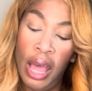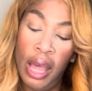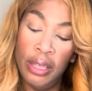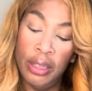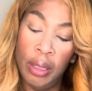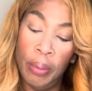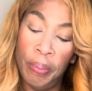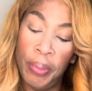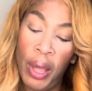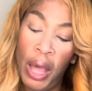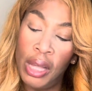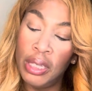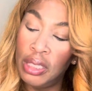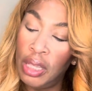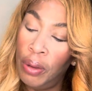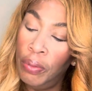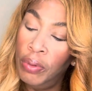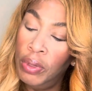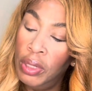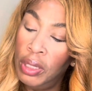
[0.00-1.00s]
the box, I
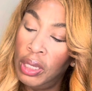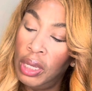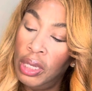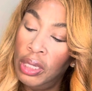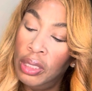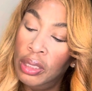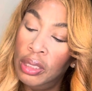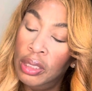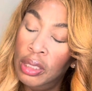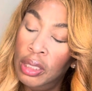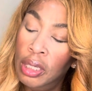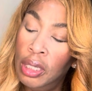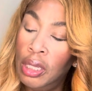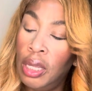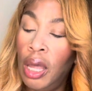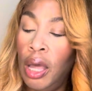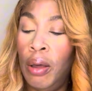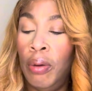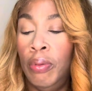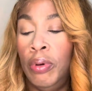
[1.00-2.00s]
really can't tell
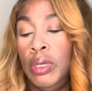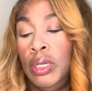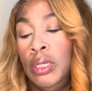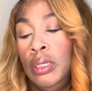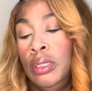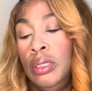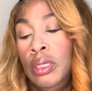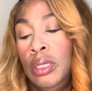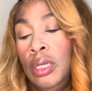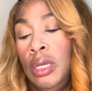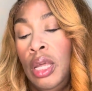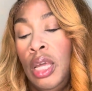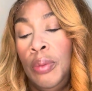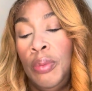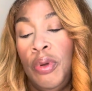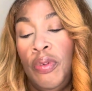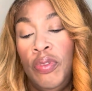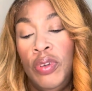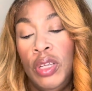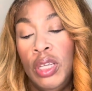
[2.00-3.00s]
y'all what the name
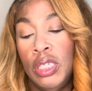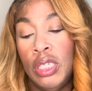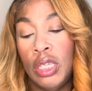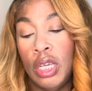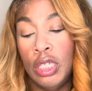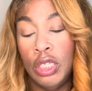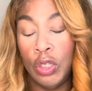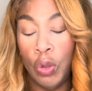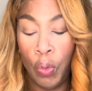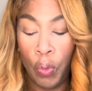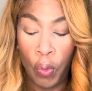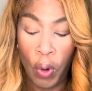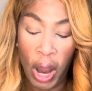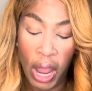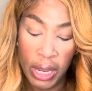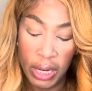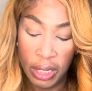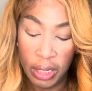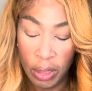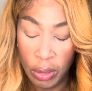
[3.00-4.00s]
of it is because the
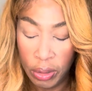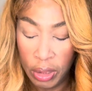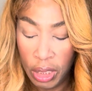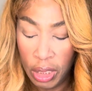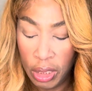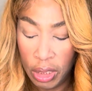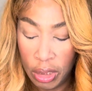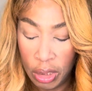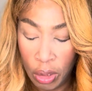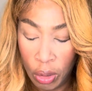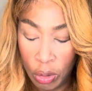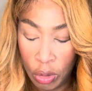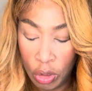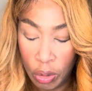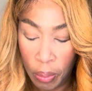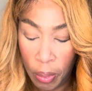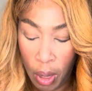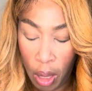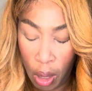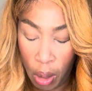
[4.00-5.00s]
writing on there is so
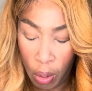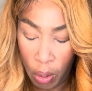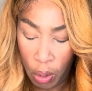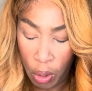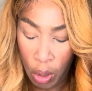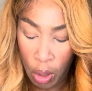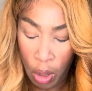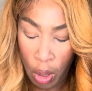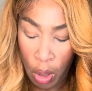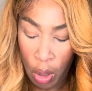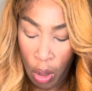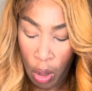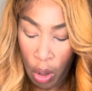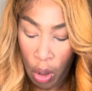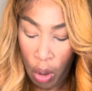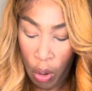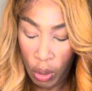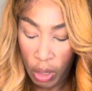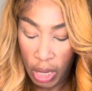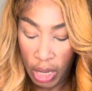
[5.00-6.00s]
small.
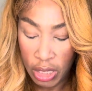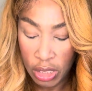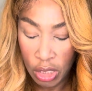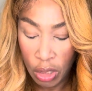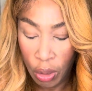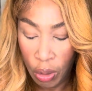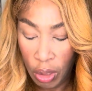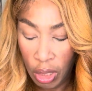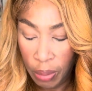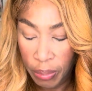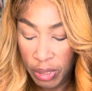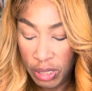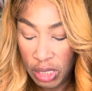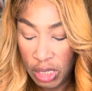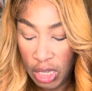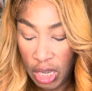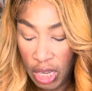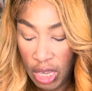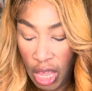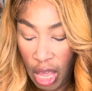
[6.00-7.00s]
Okay, so let me
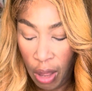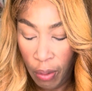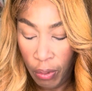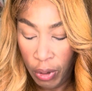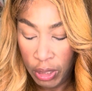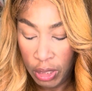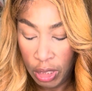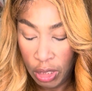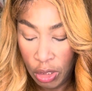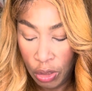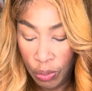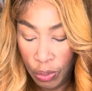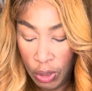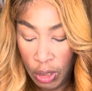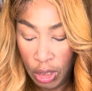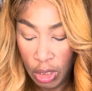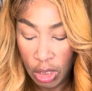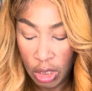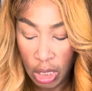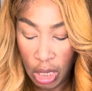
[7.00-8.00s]
tell y'all what this one
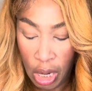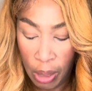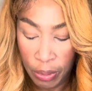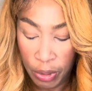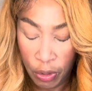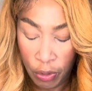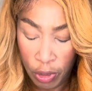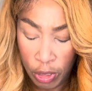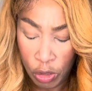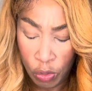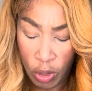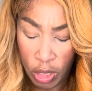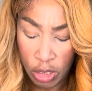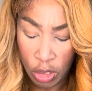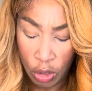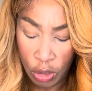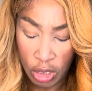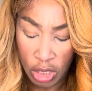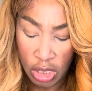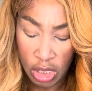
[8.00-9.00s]
is that I'm getting ready to swatch.
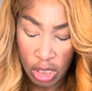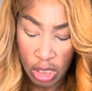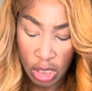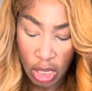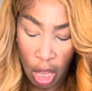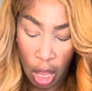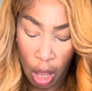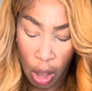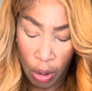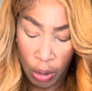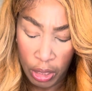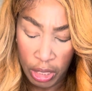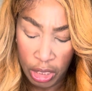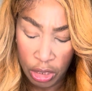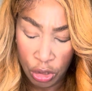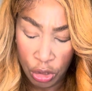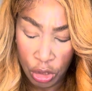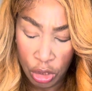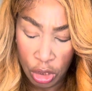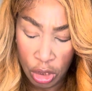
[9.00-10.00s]
So this is called
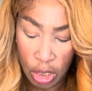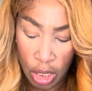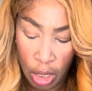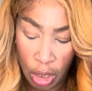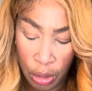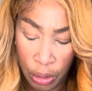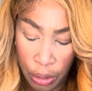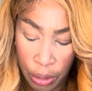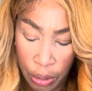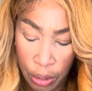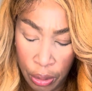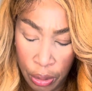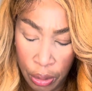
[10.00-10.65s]
Interstellar.